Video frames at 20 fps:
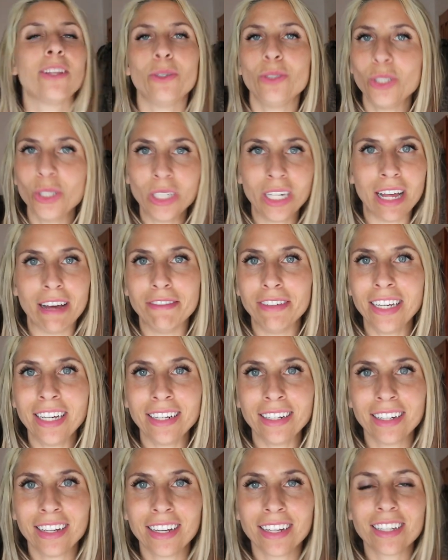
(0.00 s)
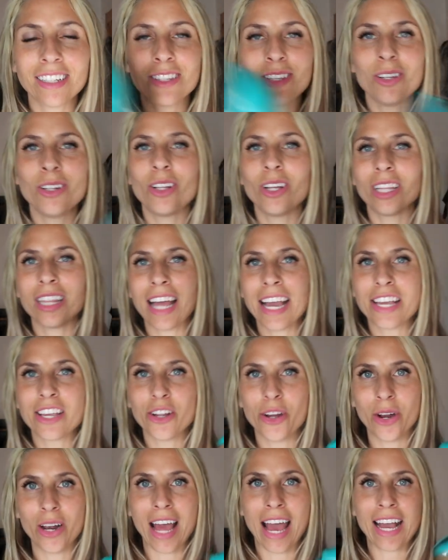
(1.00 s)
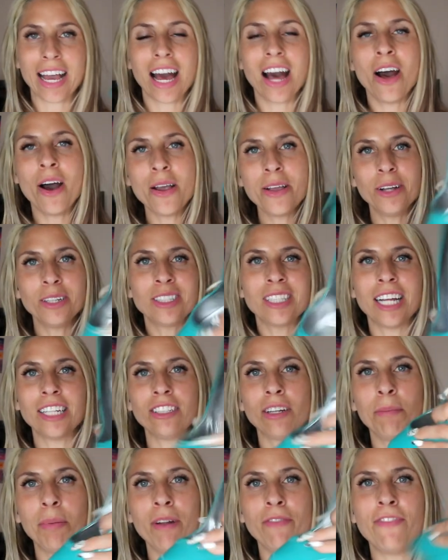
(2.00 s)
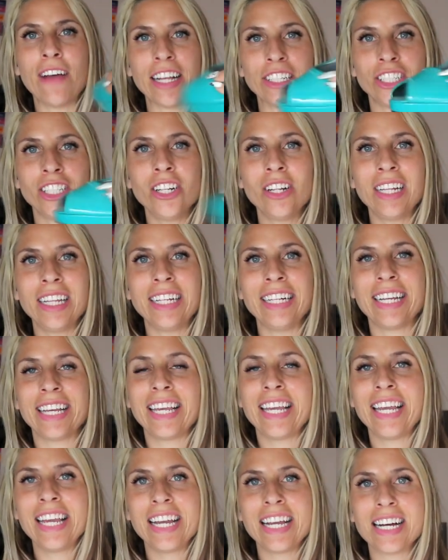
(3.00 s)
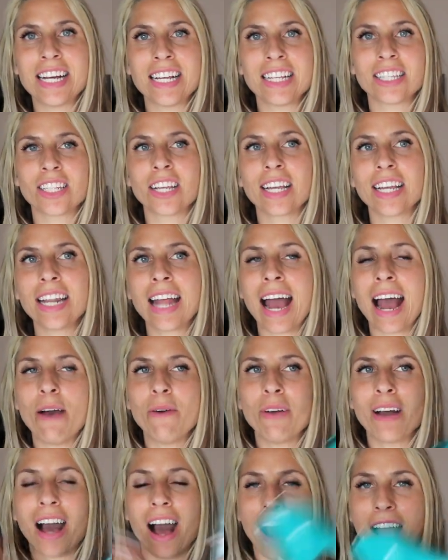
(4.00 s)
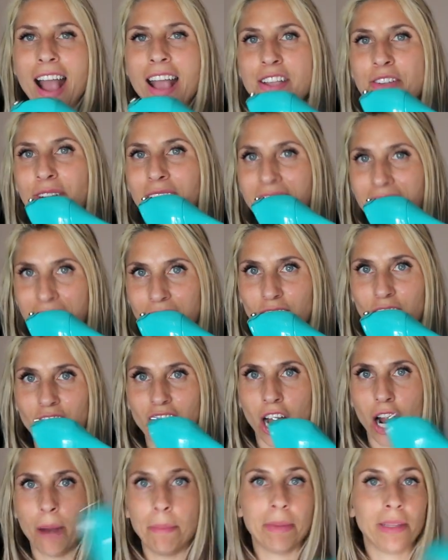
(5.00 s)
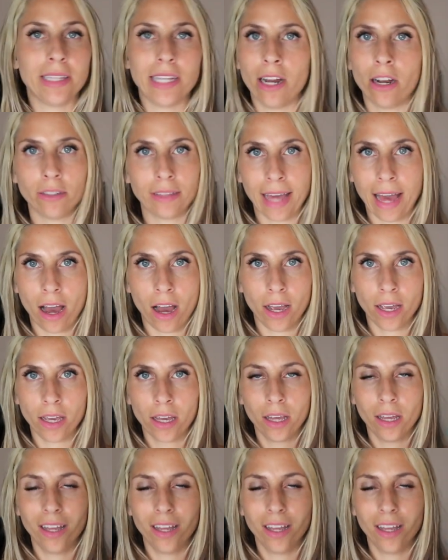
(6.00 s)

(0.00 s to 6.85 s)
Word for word: Don't you love it? Because you look like you're like, oh, you're such a professional in heels. Look at how high your heels are, but they aren't that high.